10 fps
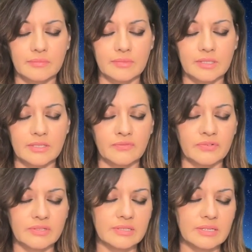And the
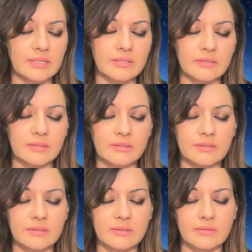different
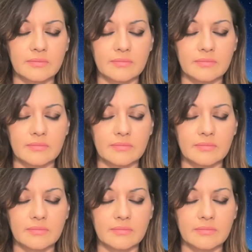seasons,